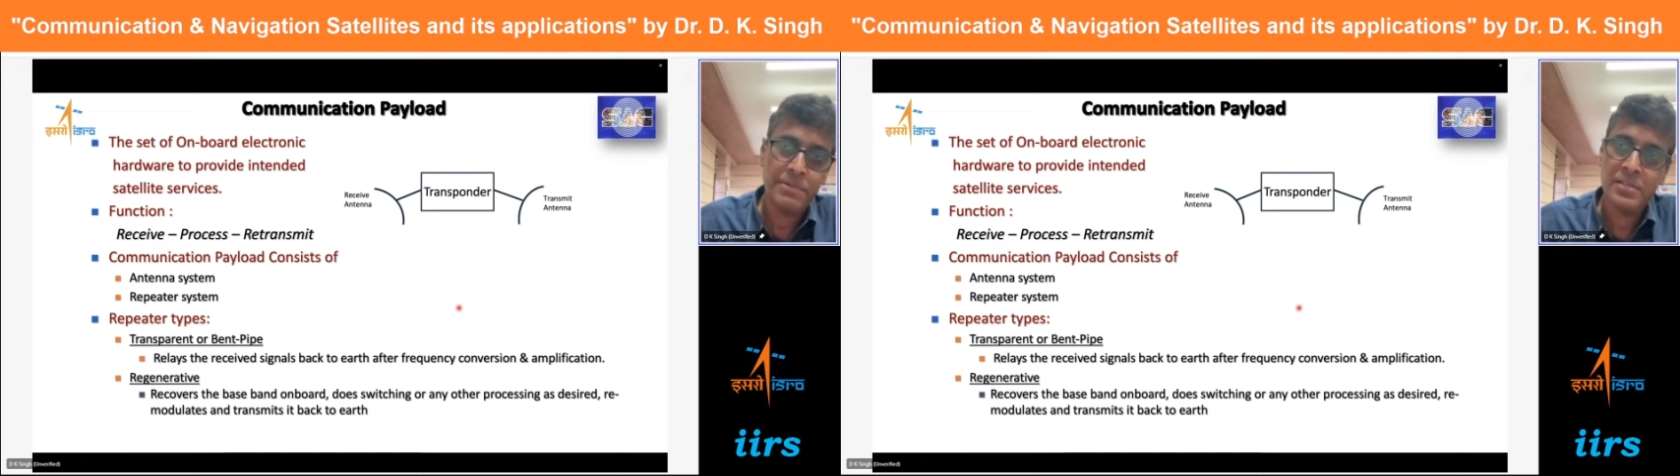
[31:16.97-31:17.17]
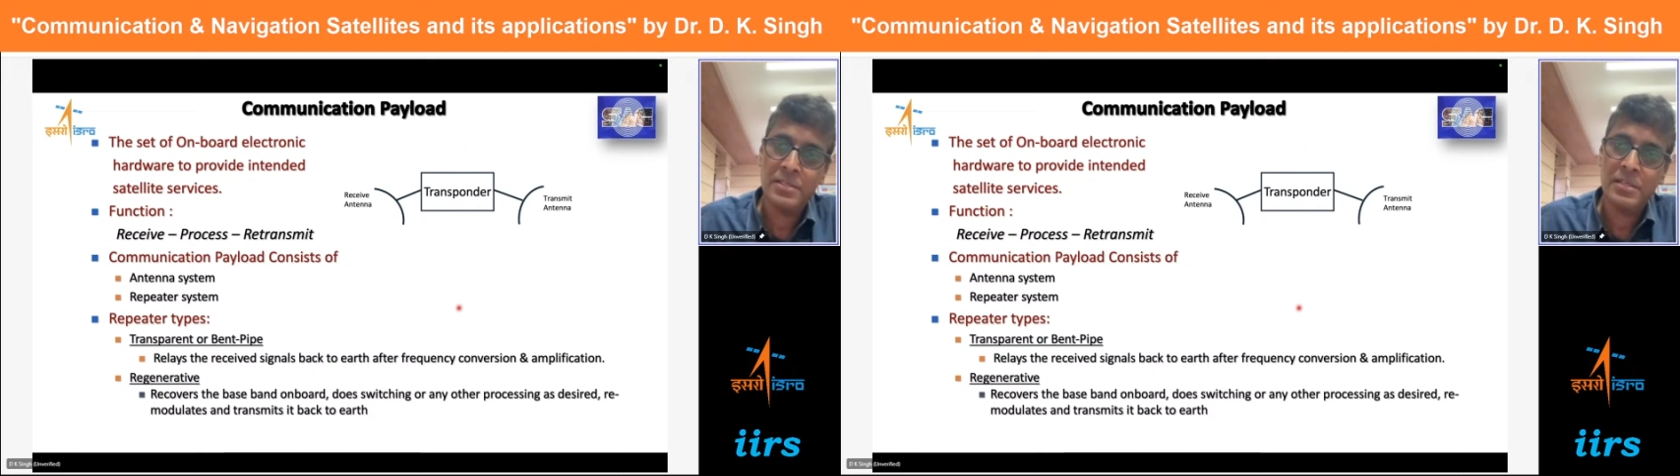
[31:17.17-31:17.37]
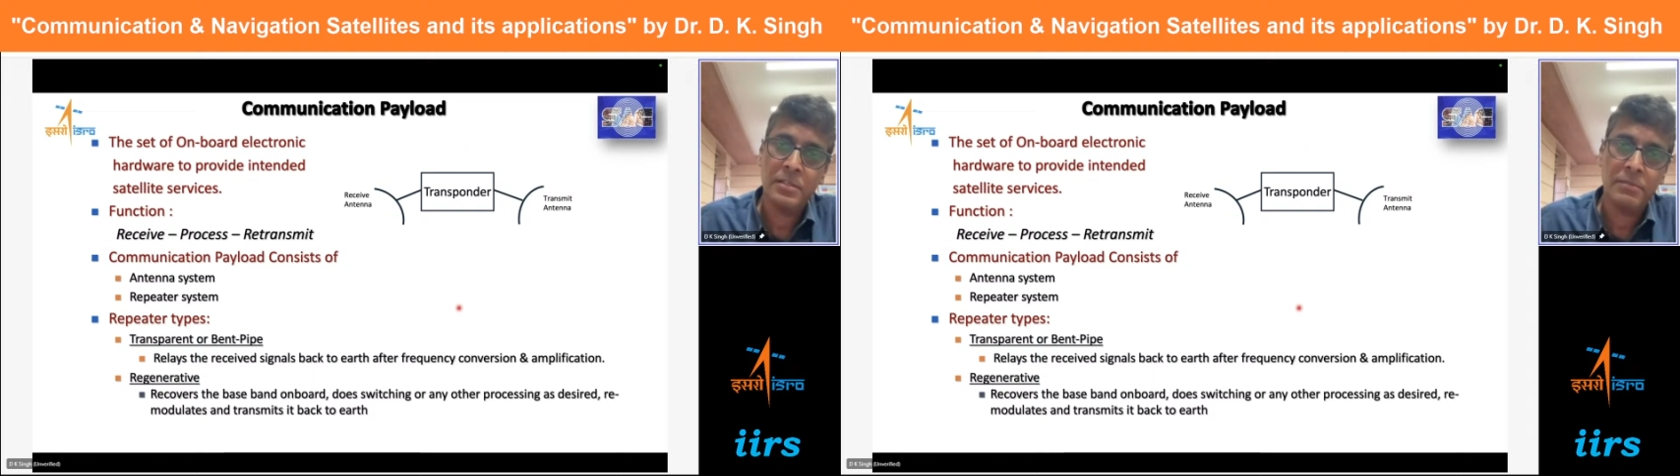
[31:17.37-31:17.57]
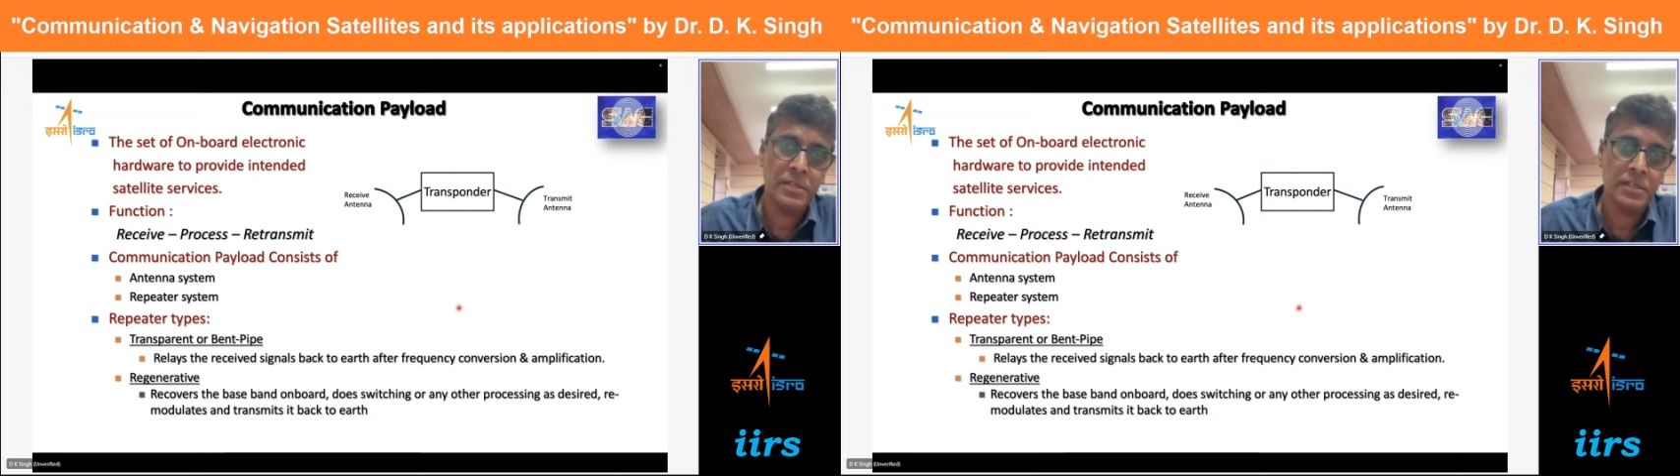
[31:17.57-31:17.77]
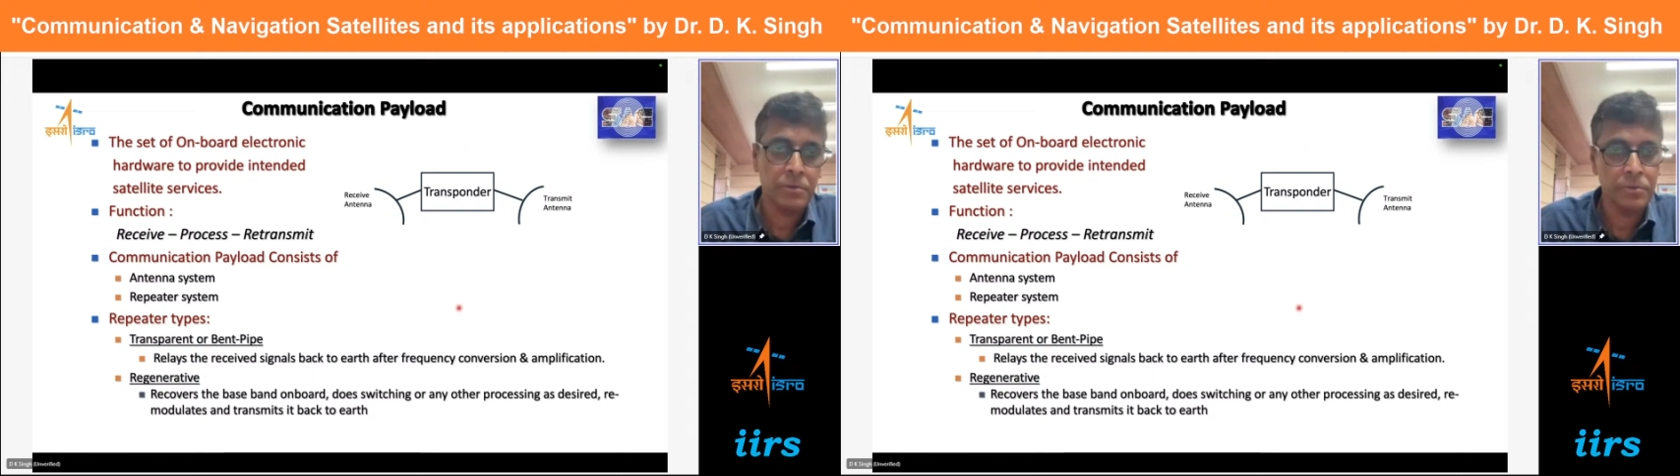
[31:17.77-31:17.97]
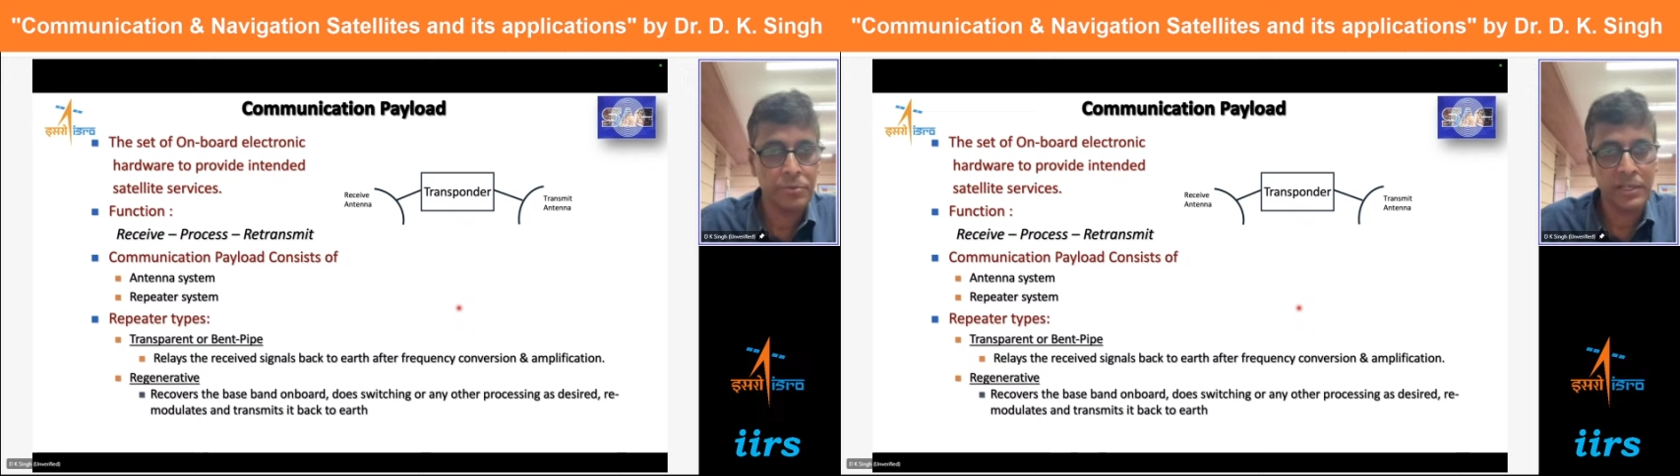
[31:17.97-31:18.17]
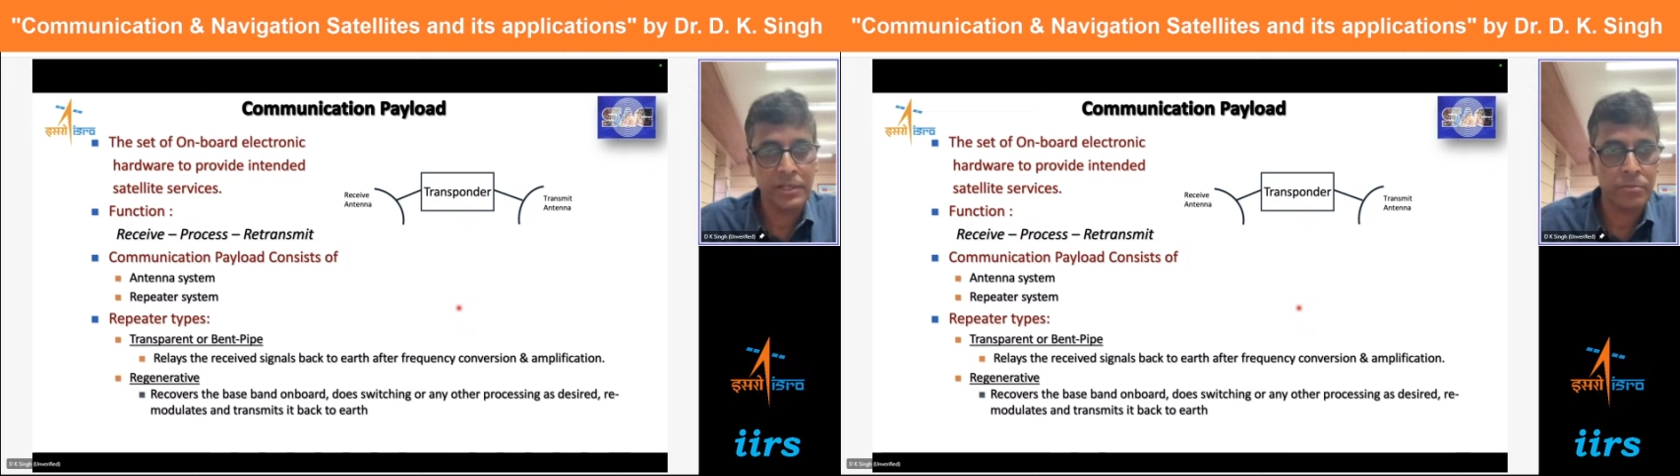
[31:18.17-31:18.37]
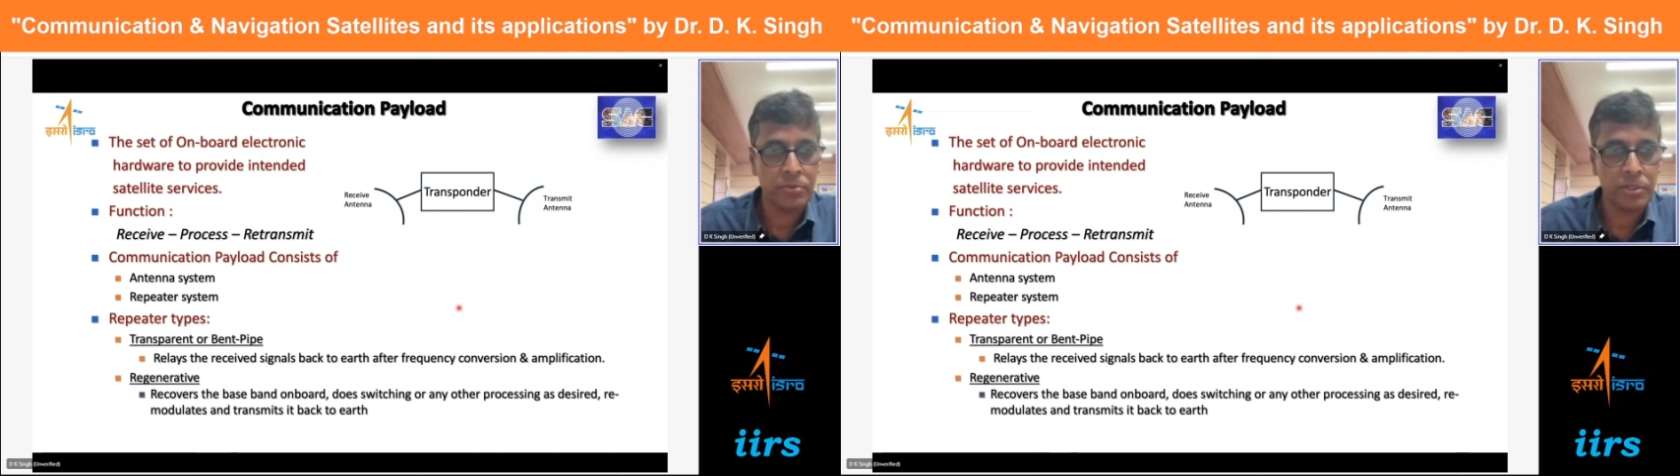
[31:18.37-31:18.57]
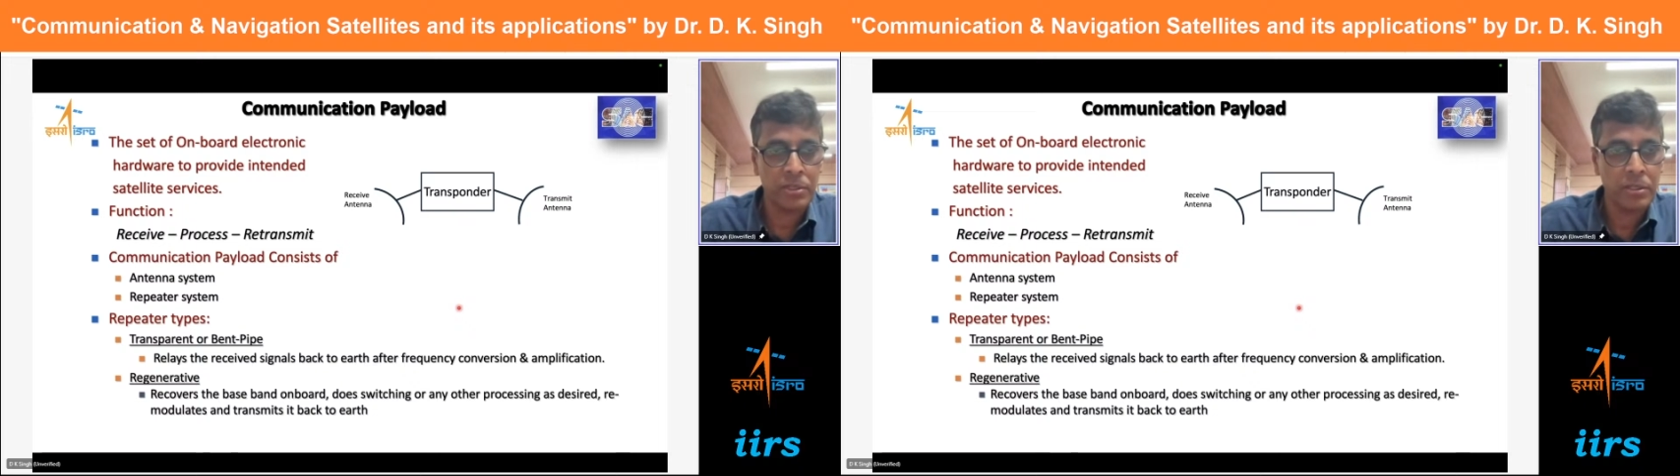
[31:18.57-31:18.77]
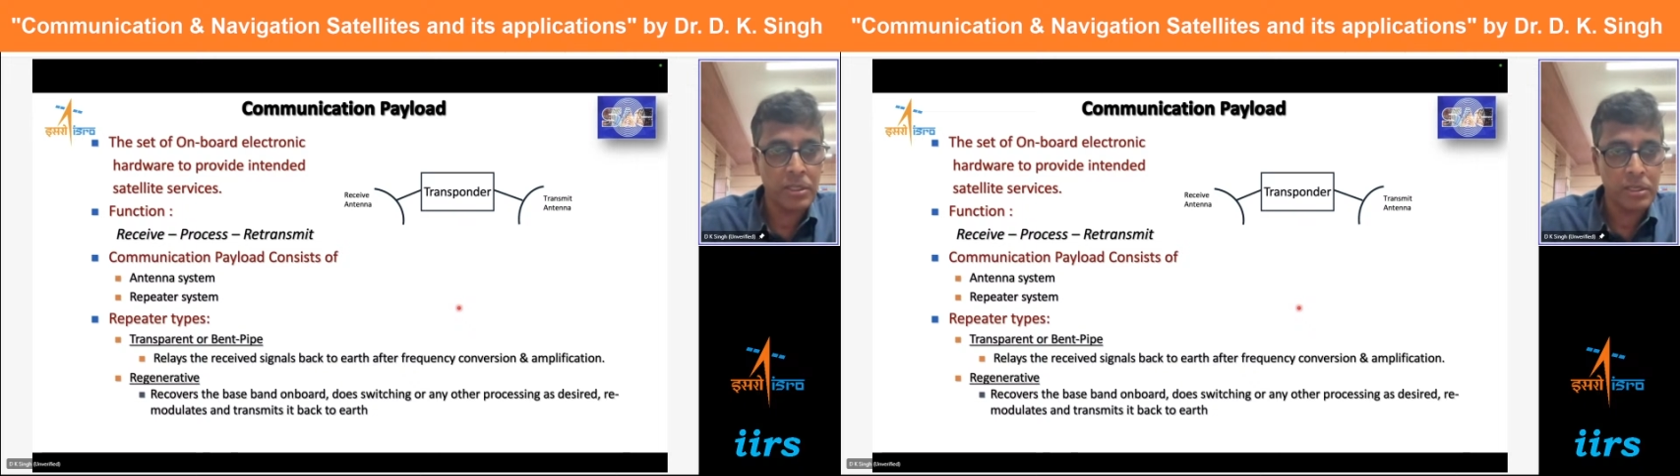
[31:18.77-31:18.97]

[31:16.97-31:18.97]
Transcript: and we are able to connect to the